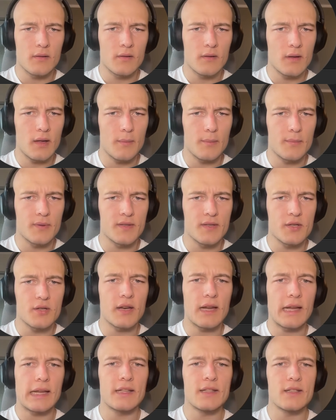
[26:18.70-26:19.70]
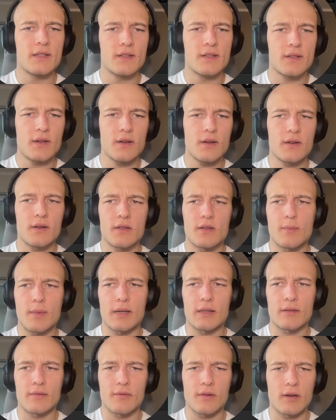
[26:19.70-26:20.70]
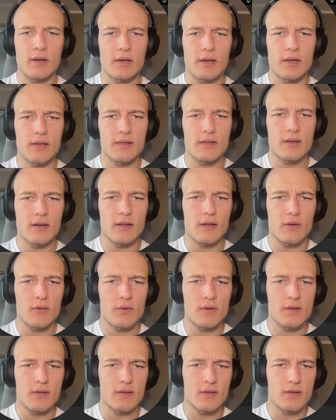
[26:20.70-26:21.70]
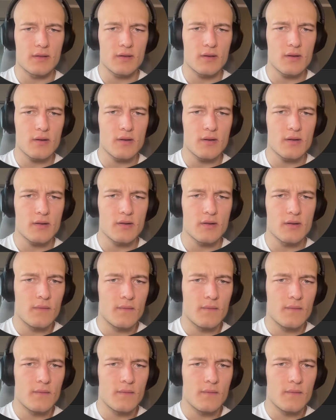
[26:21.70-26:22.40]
and position that inside the magnifying glass and increase the size.